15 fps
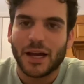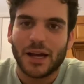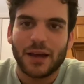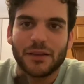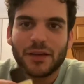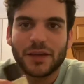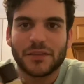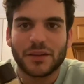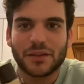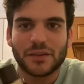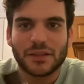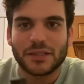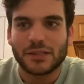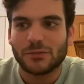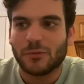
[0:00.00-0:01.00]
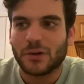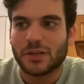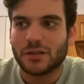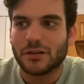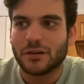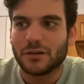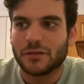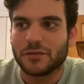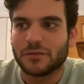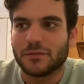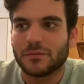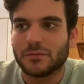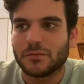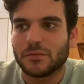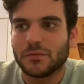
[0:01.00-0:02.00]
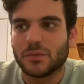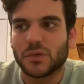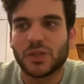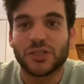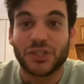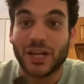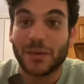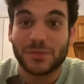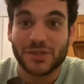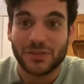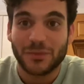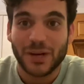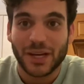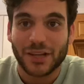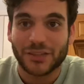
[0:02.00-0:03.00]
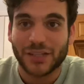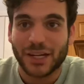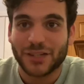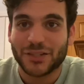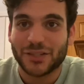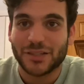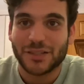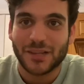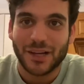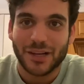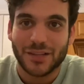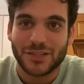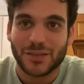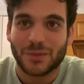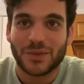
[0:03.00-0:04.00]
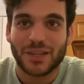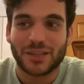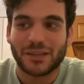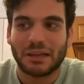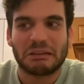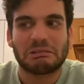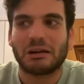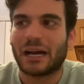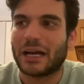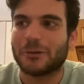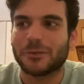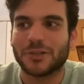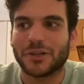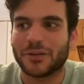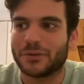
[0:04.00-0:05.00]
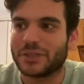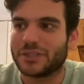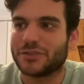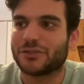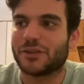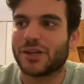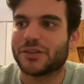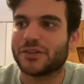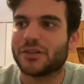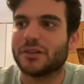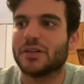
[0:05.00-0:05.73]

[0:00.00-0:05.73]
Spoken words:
I think this is one of the gems of my collection, something that I will always treasure.